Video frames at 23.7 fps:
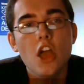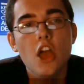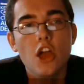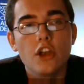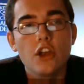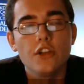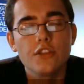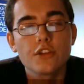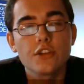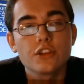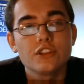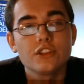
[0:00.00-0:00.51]

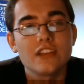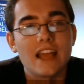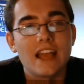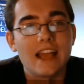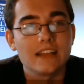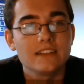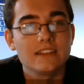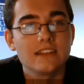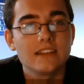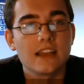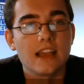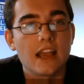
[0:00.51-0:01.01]
Another good
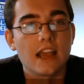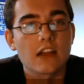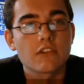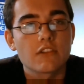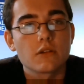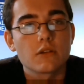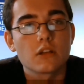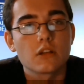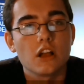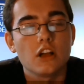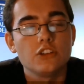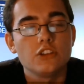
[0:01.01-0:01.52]

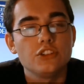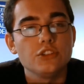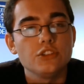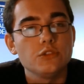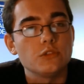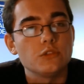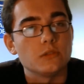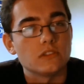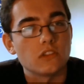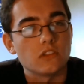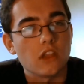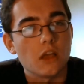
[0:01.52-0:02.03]
anti-aggro card due
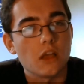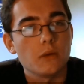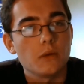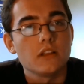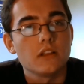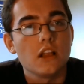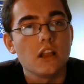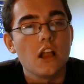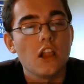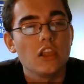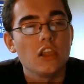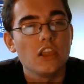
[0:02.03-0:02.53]
to its
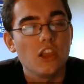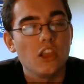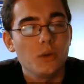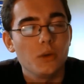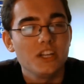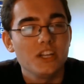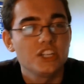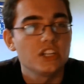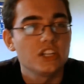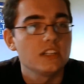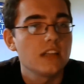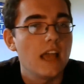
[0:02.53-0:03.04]

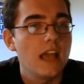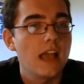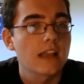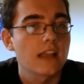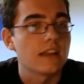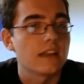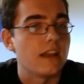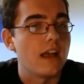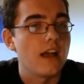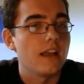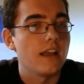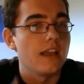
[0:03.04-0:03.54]
lowish attack
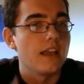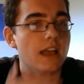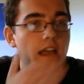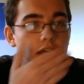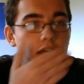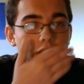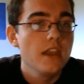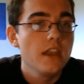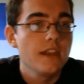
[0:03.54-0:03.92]
and higher health.